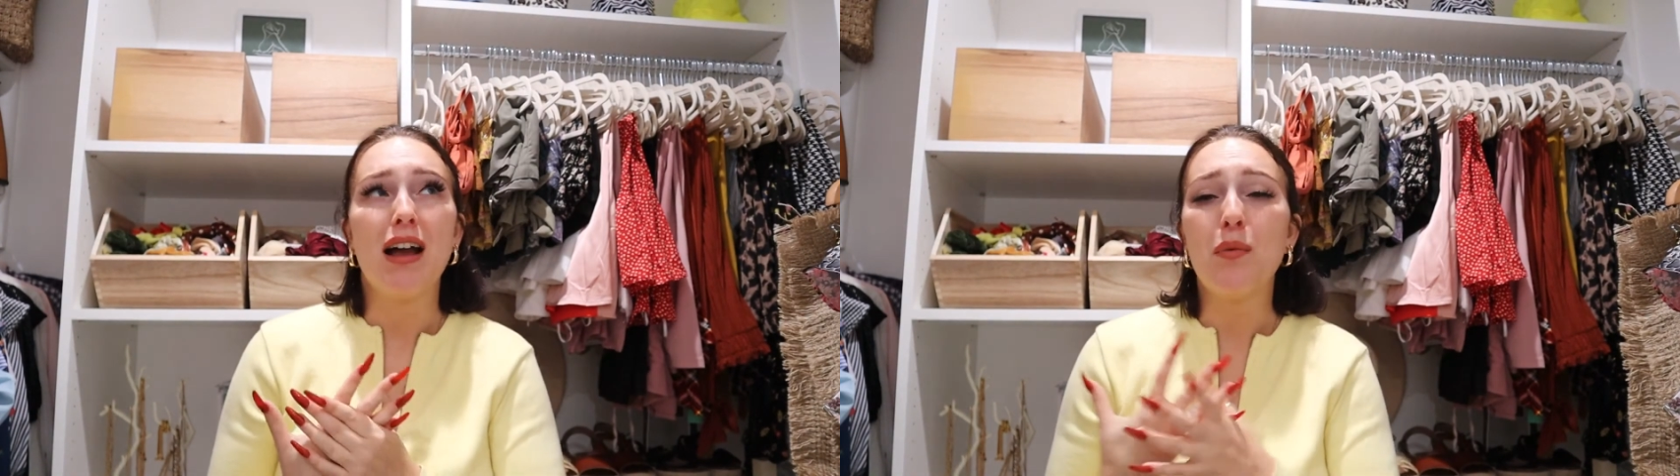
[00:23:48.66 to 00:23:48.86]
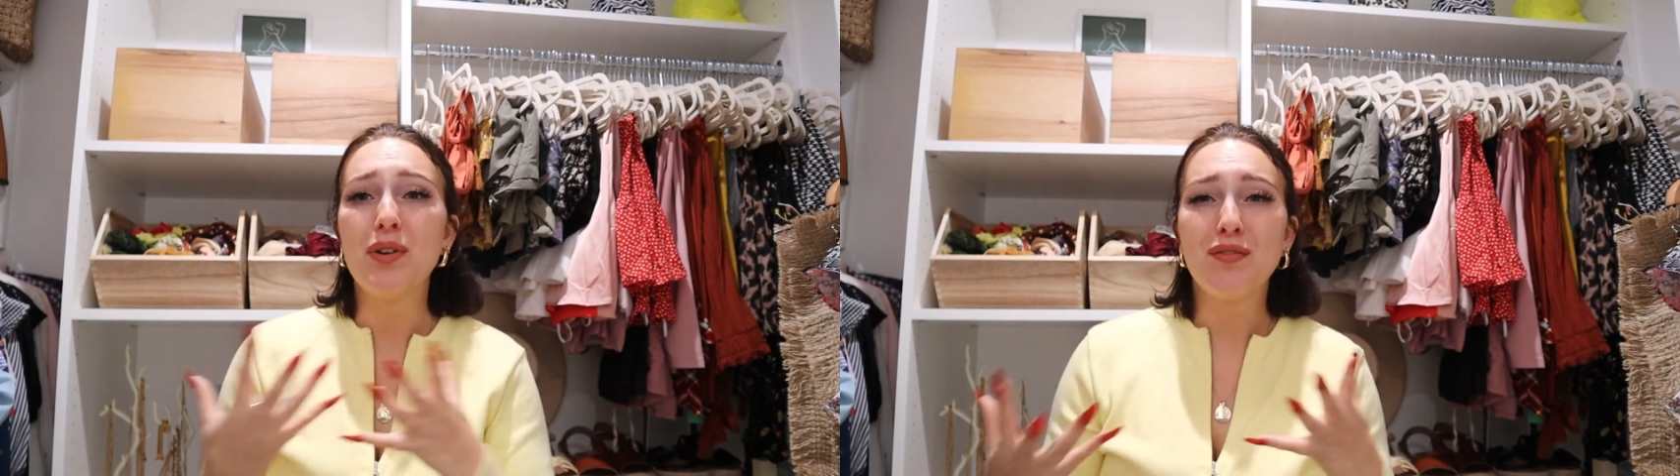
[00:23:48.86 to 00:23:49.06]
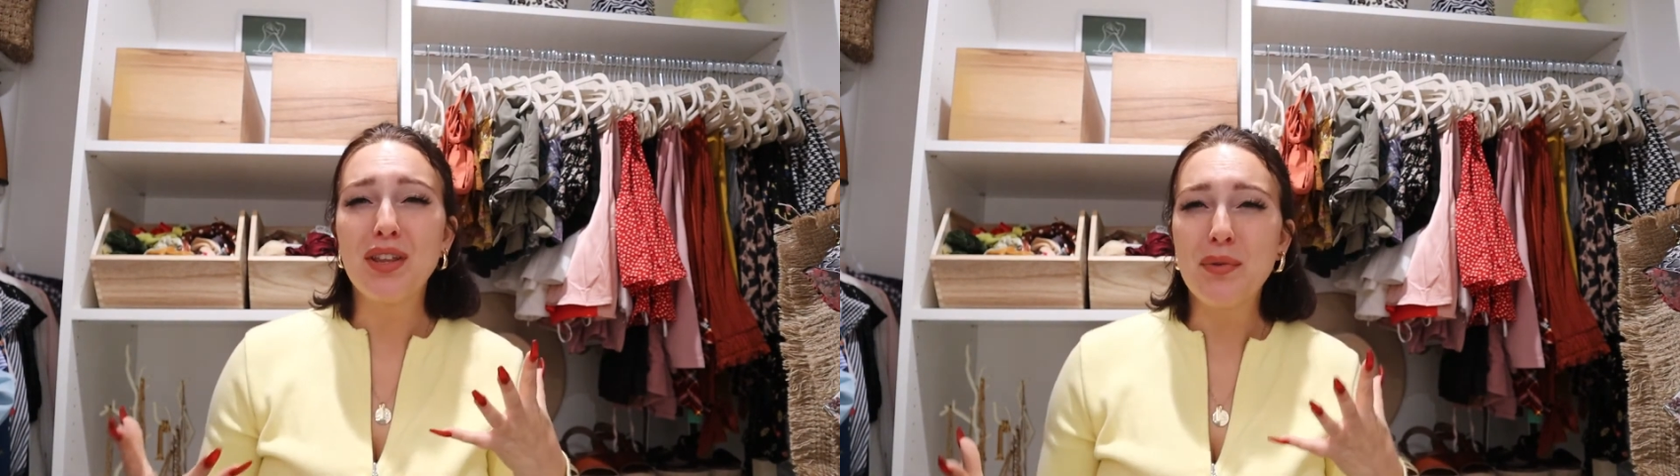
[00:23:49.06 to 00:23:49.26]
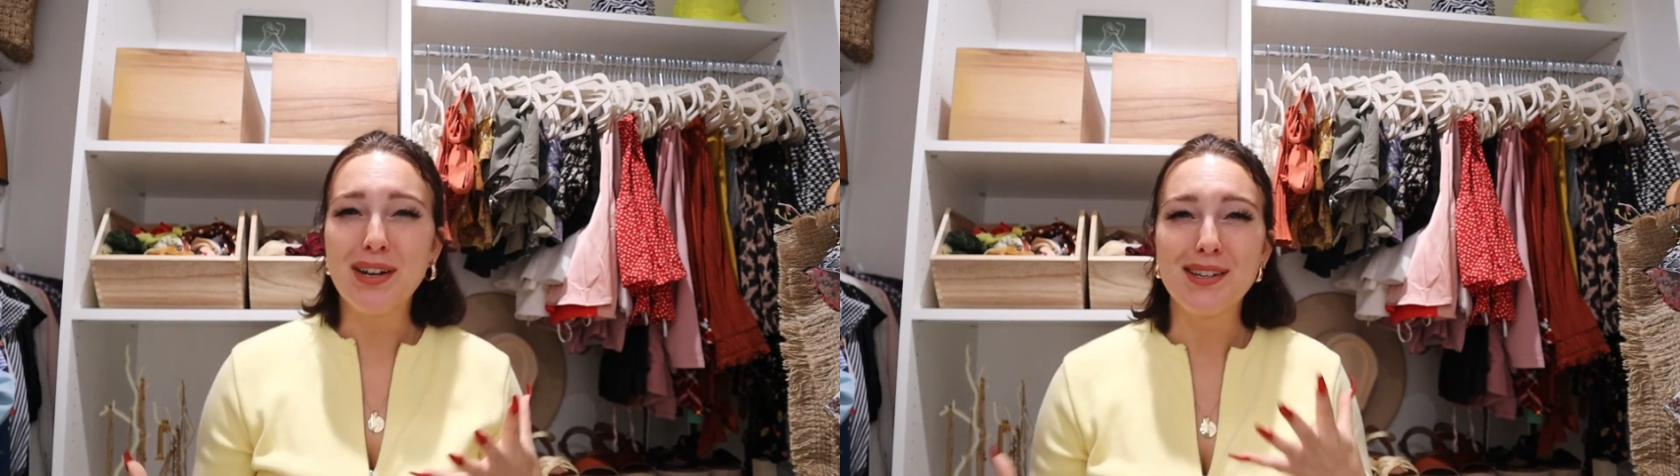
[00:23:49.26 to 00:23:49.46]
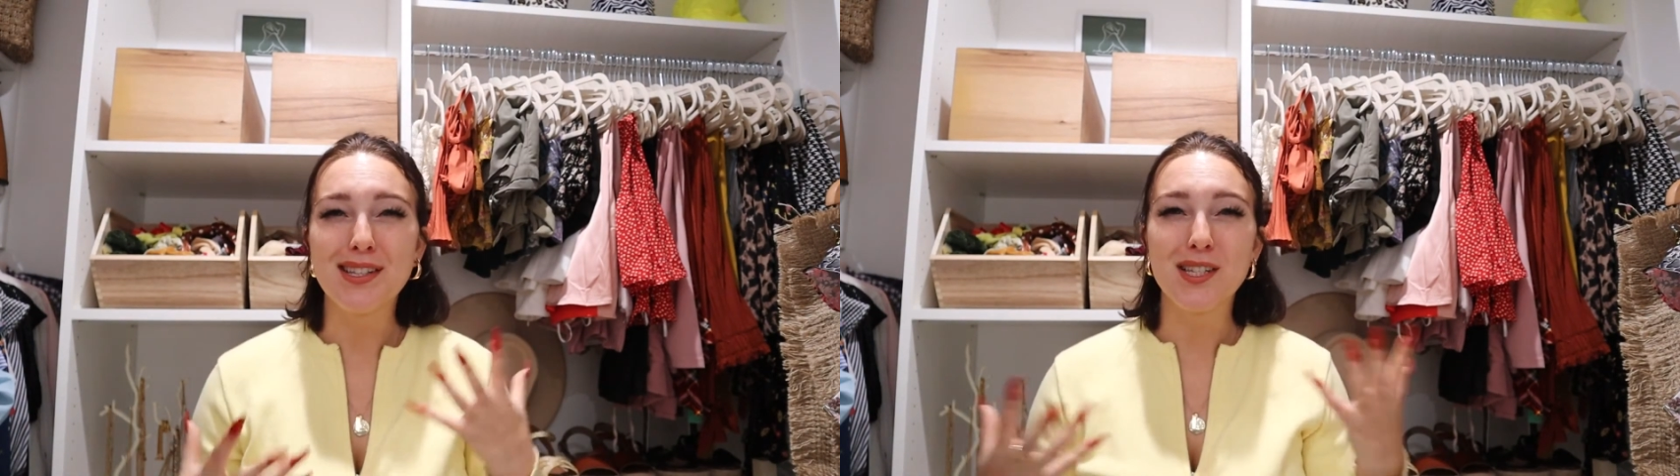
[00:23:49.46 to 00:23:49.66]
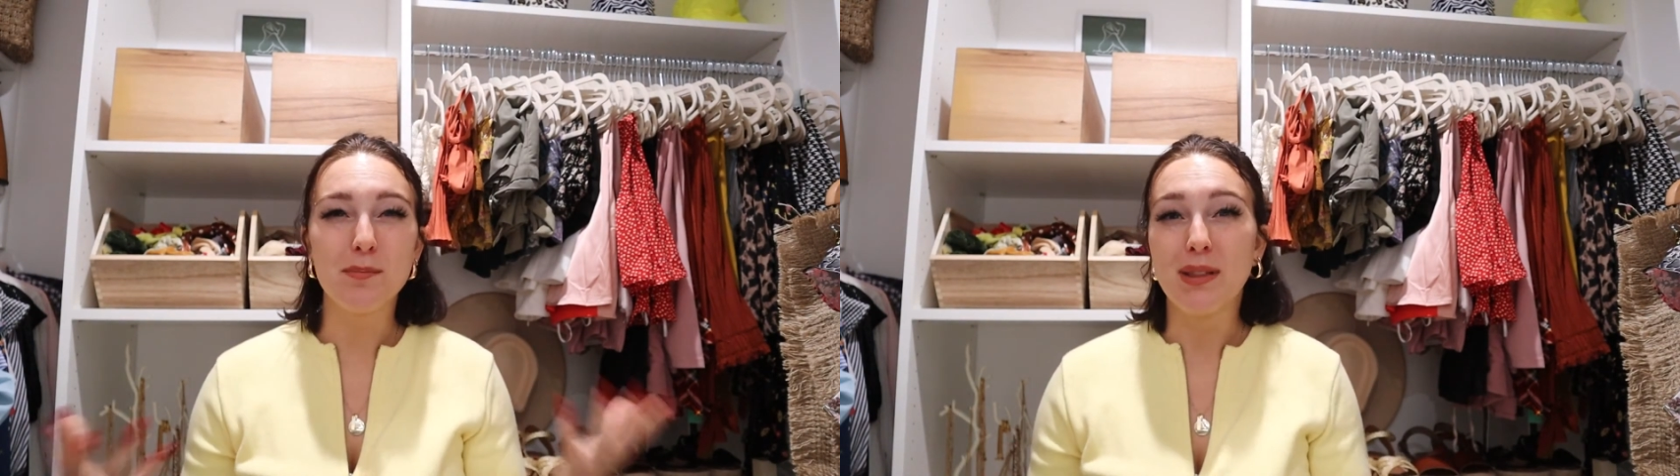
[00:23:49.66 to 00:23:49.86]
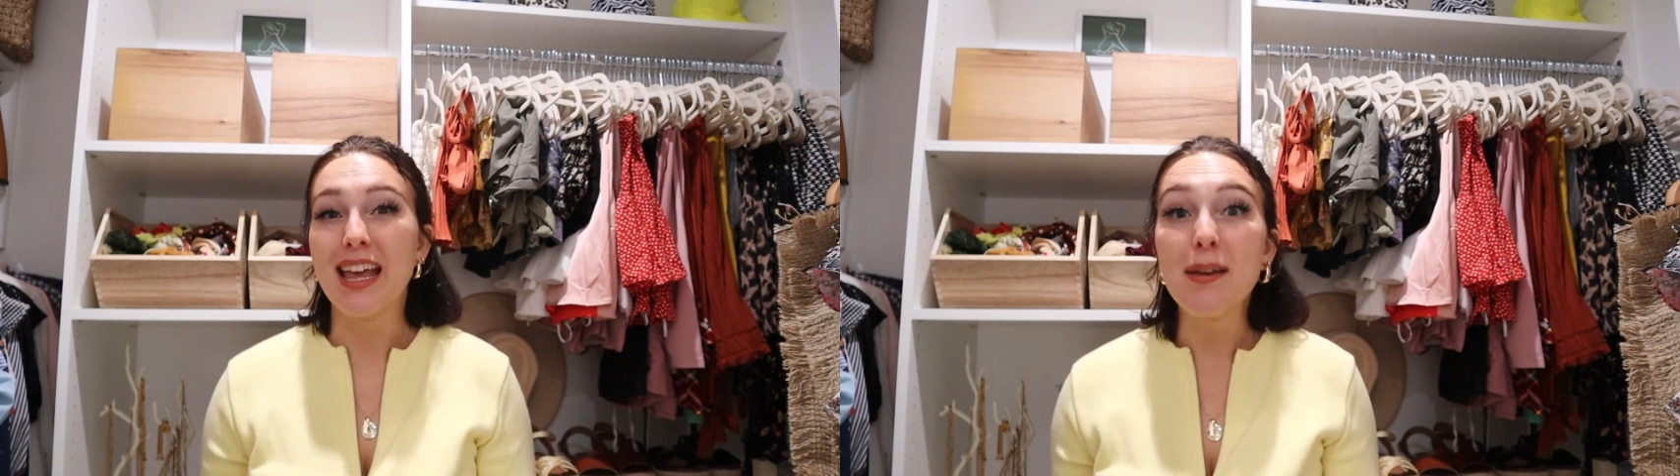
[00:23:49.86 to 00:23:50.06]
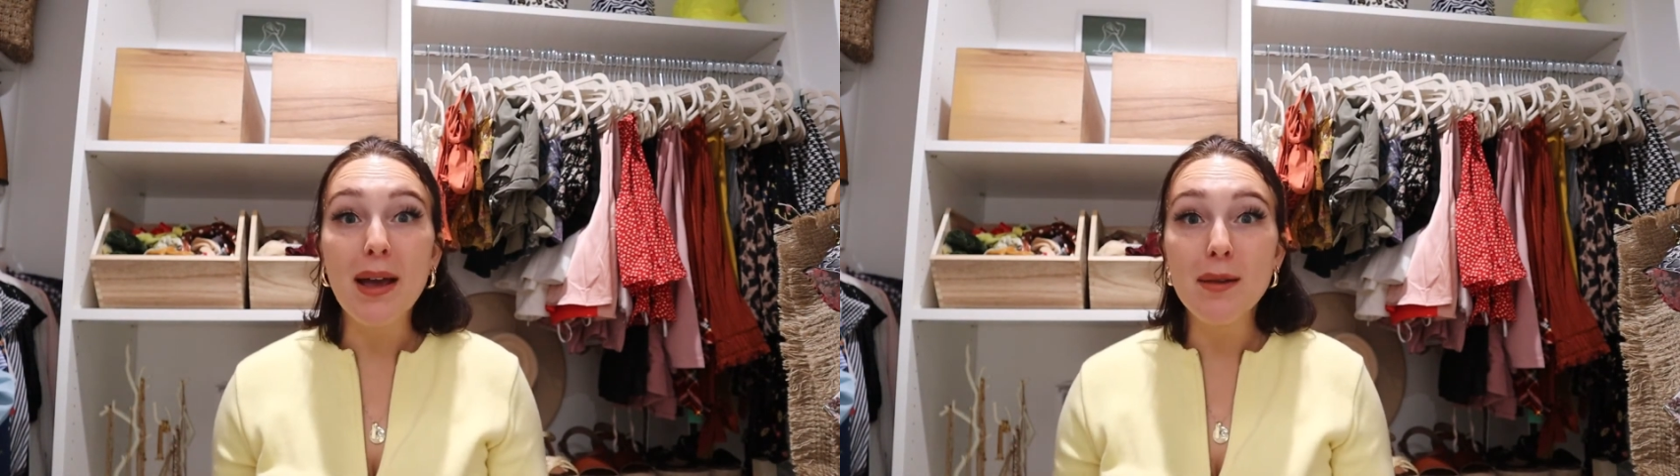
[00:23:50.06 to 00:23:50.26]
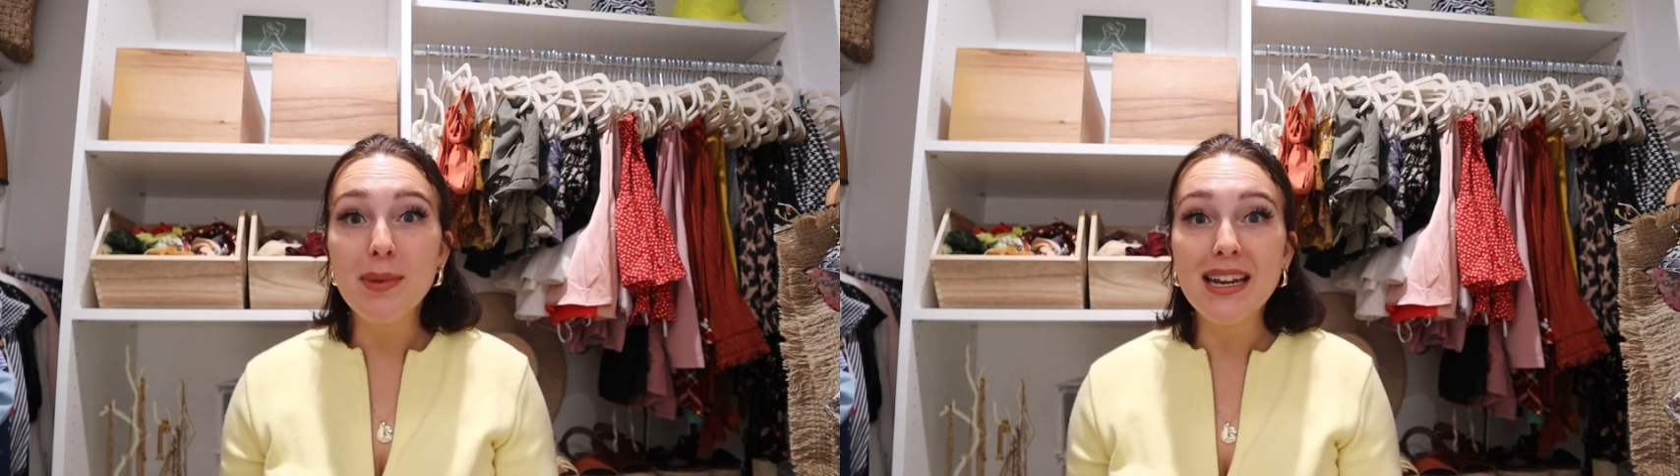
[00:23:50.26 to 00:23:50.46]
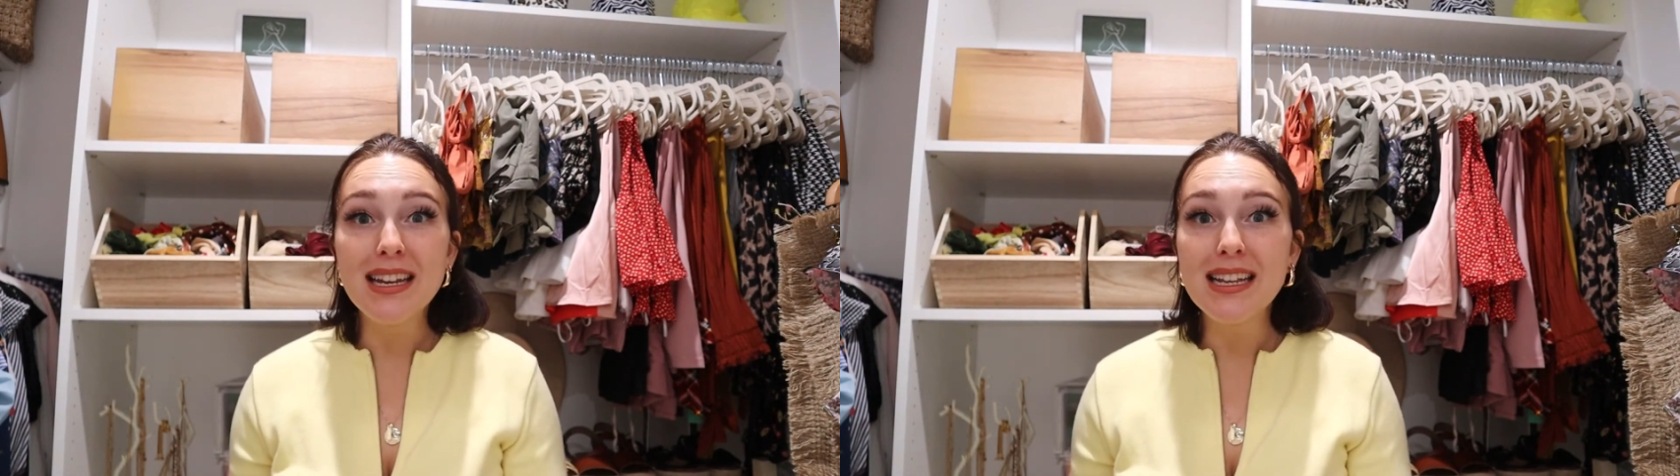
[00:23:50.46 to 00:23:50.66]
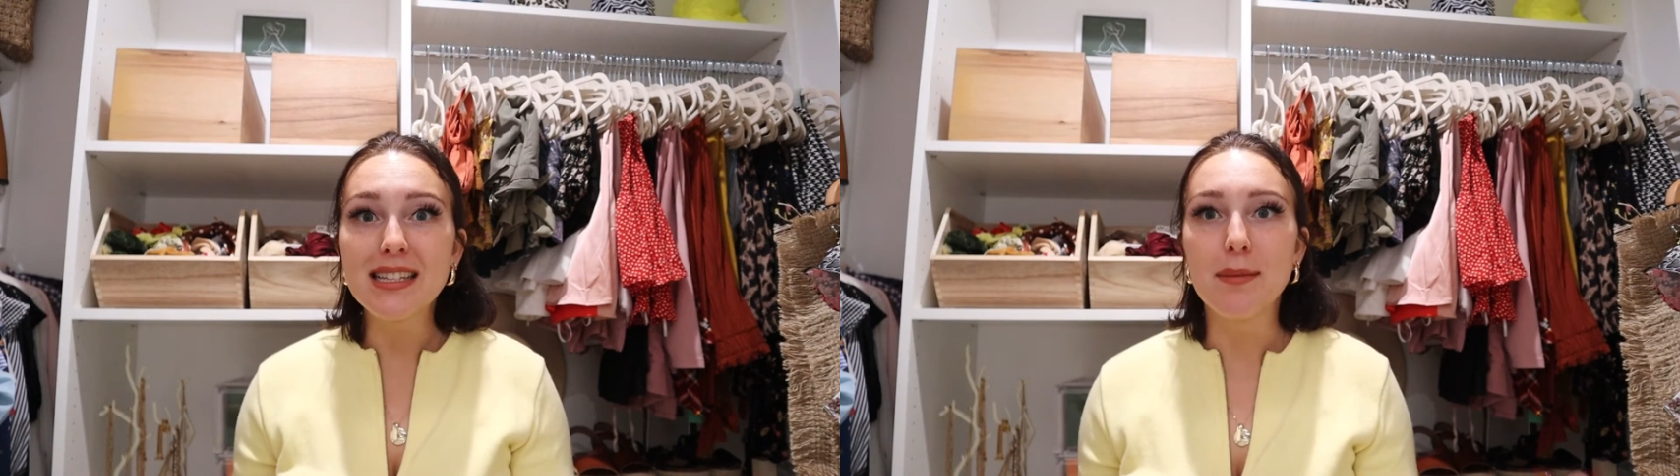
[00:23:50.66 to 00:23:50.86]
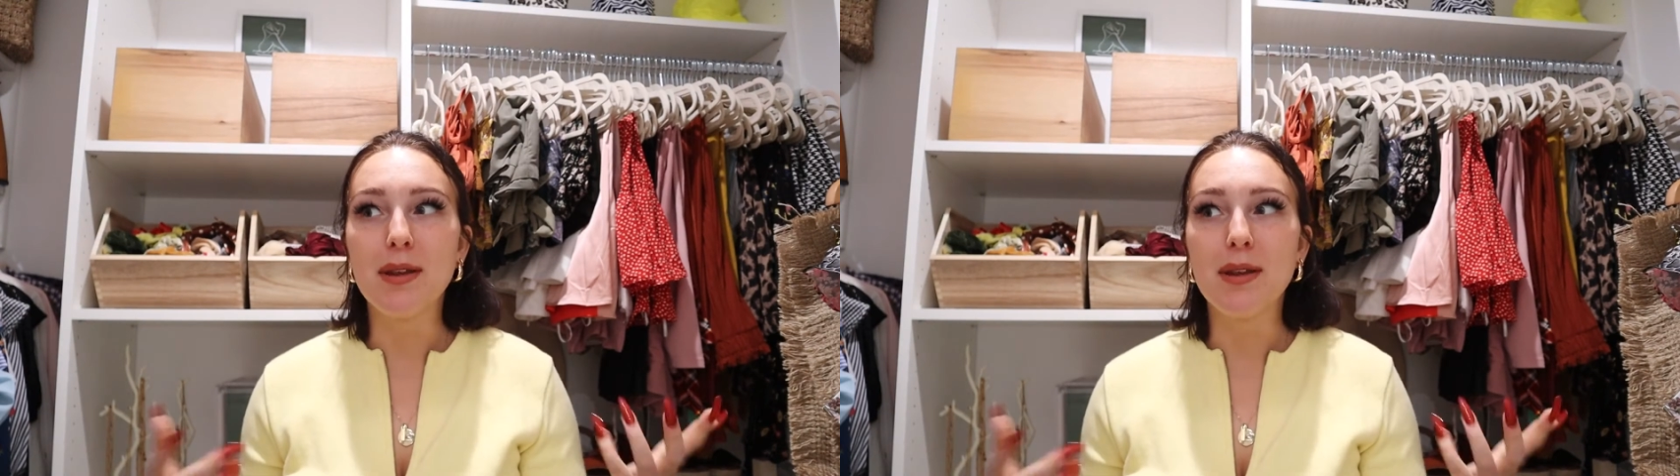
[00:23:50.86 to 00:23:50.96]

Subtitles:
I wouldn't really want to display my beanies.